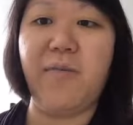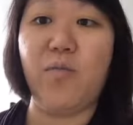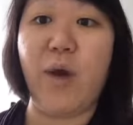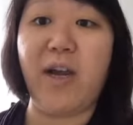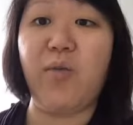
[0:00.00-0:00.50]

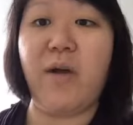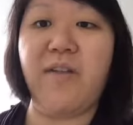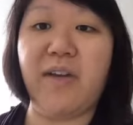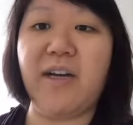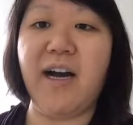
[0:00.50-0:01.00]
rank
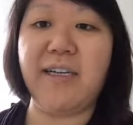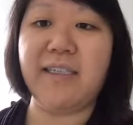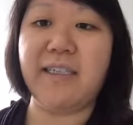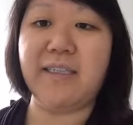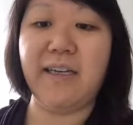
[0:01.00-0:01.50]
relevant
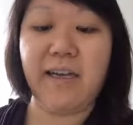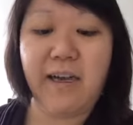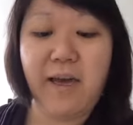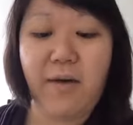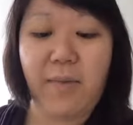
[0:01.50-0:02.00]
content
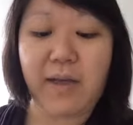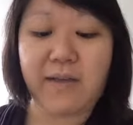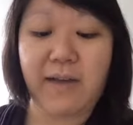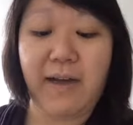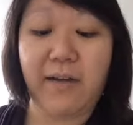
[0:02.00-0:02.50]

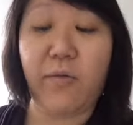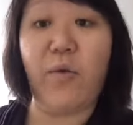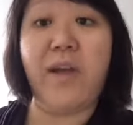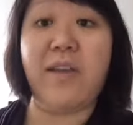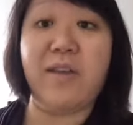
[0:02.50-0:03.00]
based on
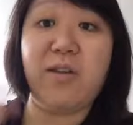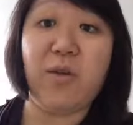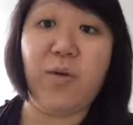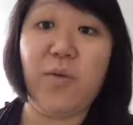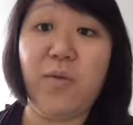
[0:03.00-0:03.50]
what
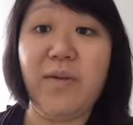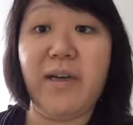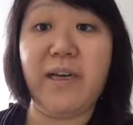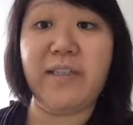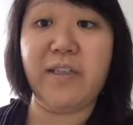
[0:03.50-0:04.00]
you,
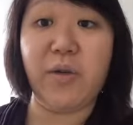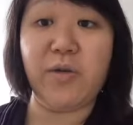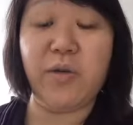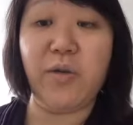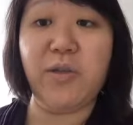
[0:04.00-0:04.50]
as a
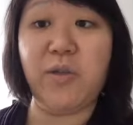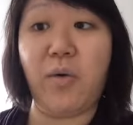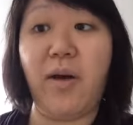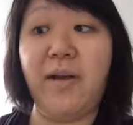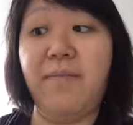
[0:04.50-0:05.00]
user,
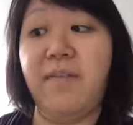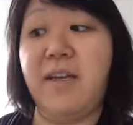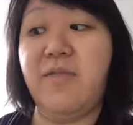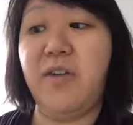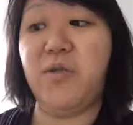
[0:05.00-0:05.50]
enjoy
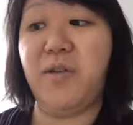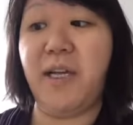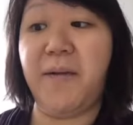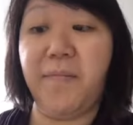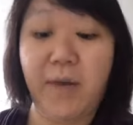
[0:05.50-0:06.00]

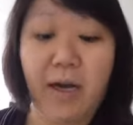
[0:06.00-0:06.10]
individually.